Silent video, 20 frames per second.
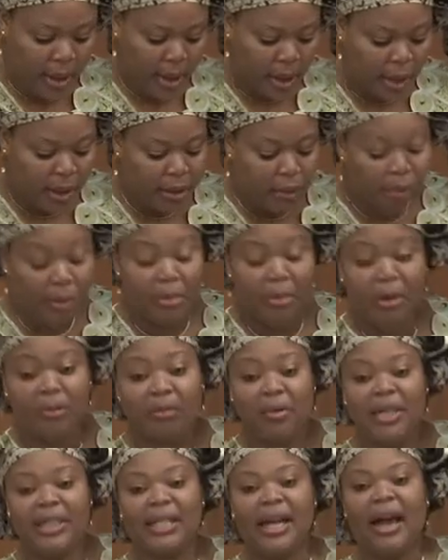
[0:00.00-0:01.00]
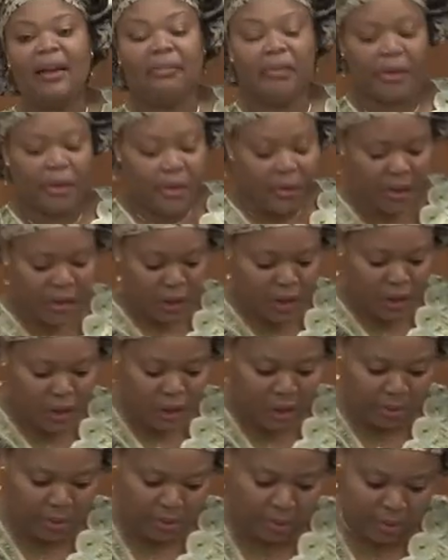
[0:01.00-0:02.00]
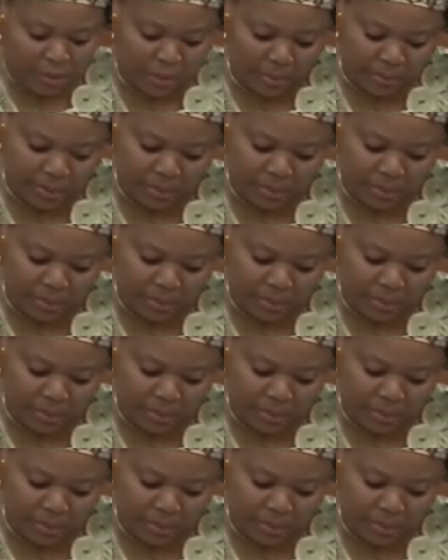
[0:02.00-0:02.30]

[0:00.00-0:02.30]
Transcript: and the women of West Africa in general.